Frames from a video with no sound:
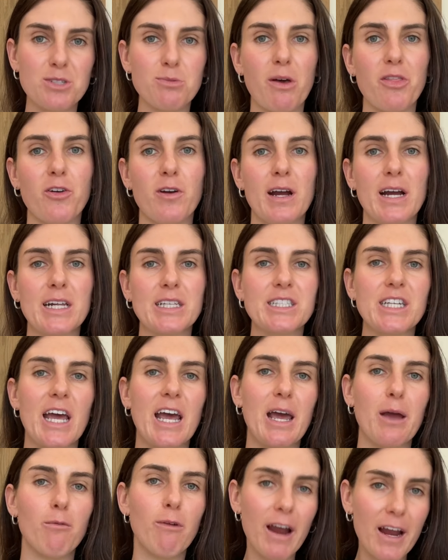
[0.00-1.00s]
whether it's
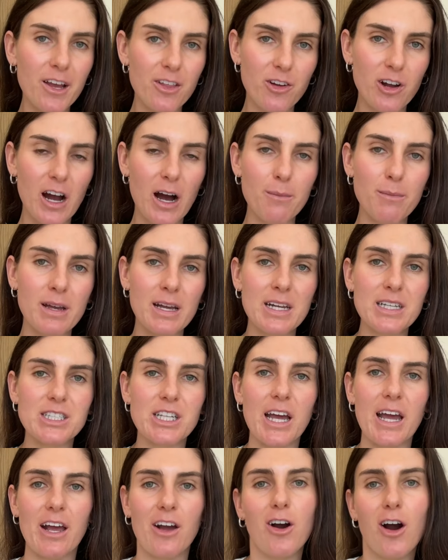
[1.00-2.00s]
a regular hummus,
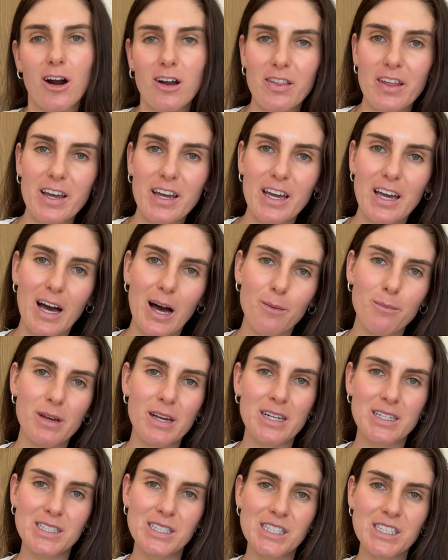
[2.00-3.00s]
a garlicky
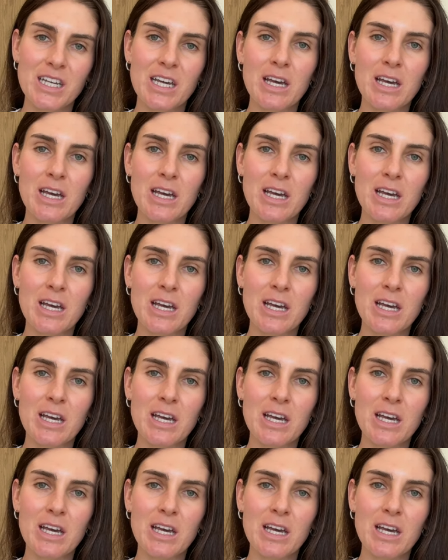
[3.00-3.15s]
hummus,